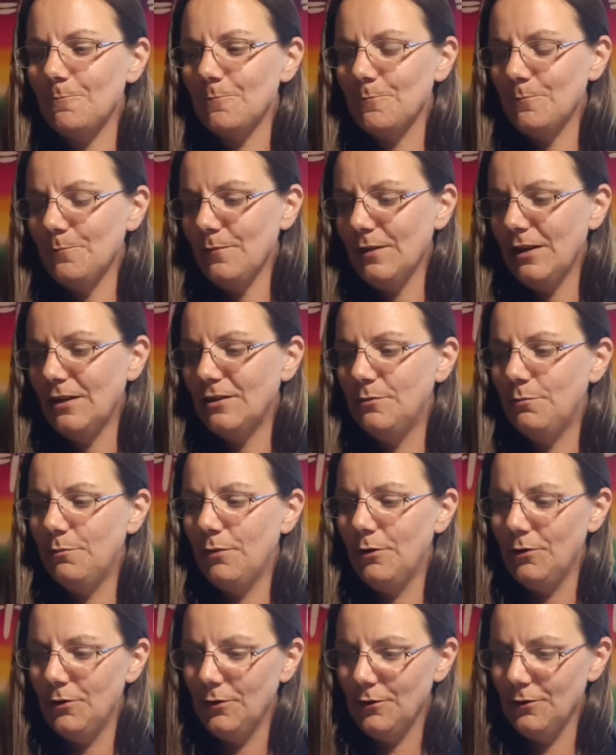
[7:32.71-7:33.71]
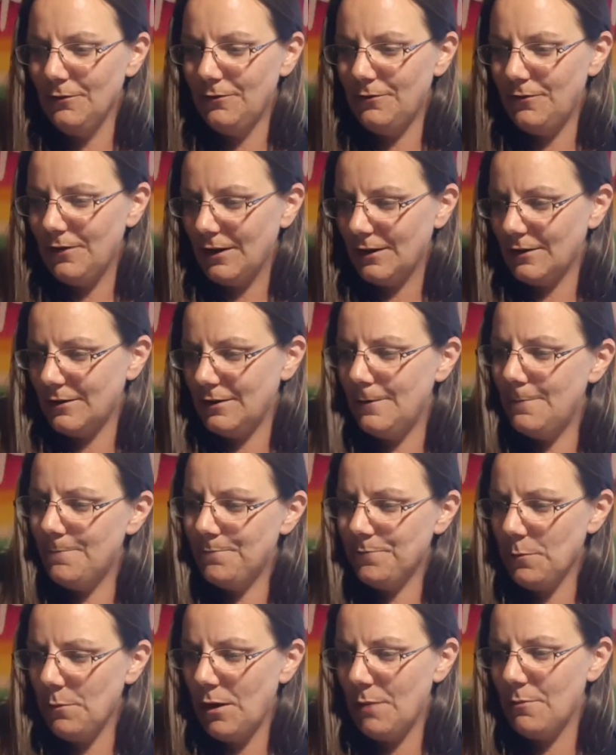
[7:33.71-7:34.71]
That's perfect.
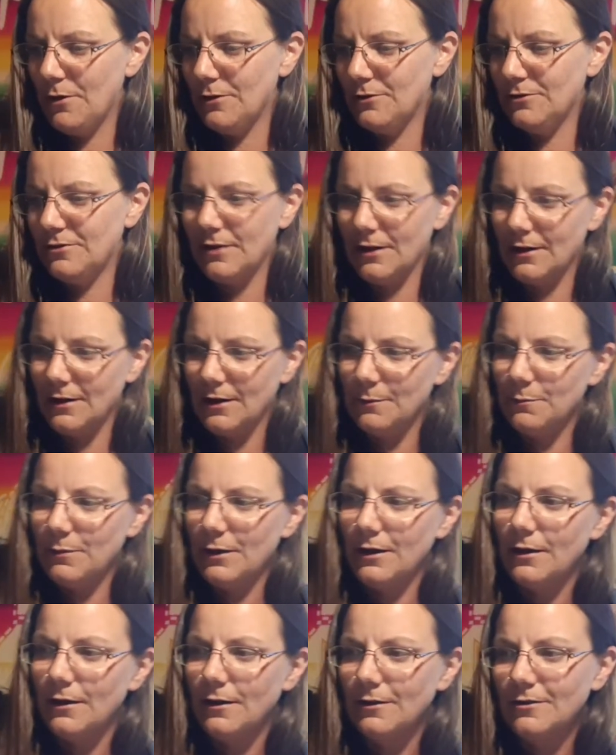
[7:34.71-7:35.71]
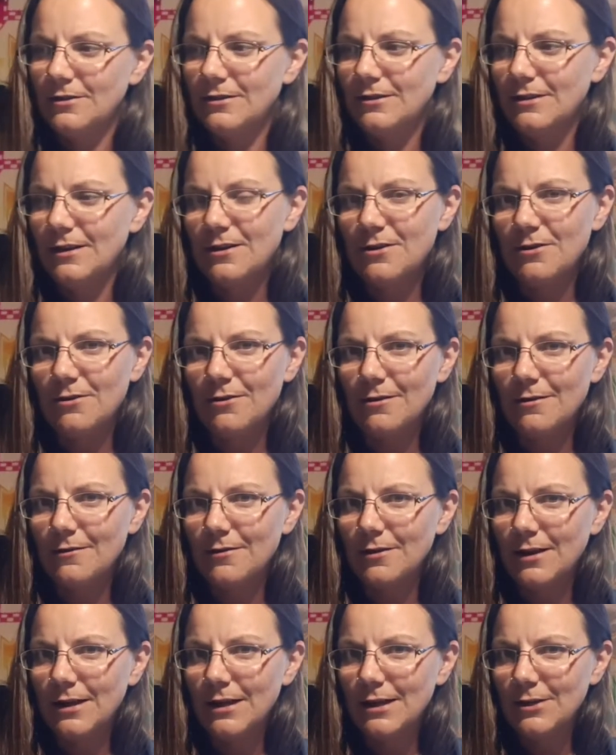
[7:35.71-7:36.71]
My Mother's Day cup. I got a sticker of the
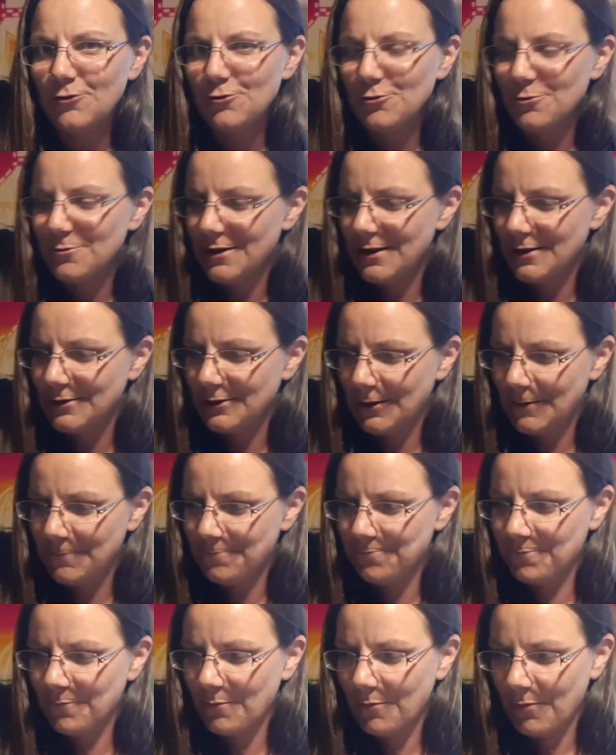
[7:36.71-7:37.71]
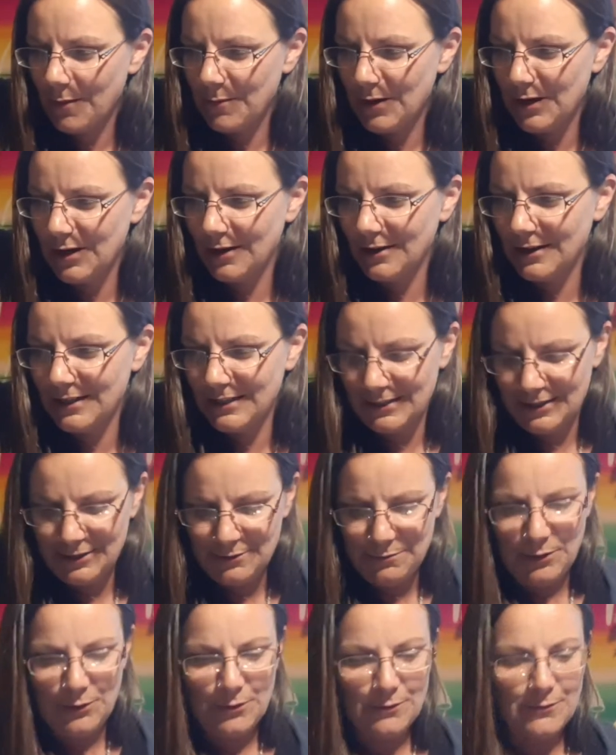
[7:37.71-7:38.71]
kid drew me on there. My youngest. It's
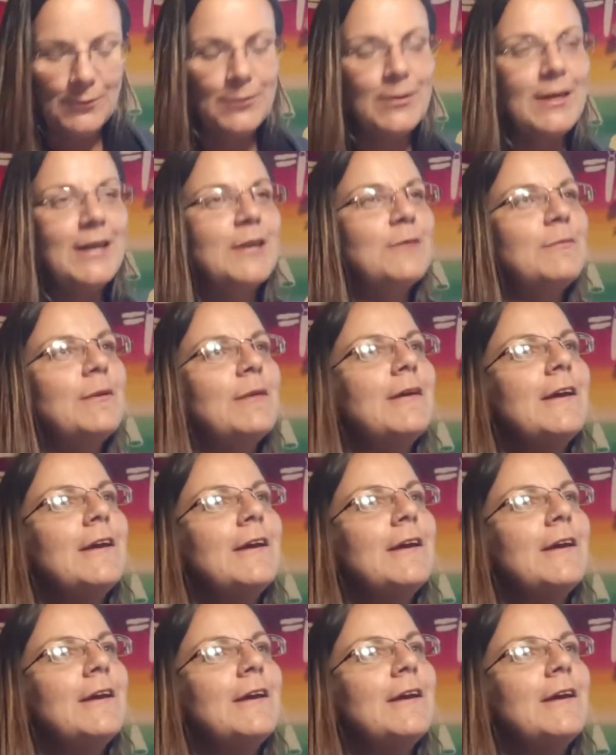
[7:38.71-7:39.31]
beautiful. Thank you, baby.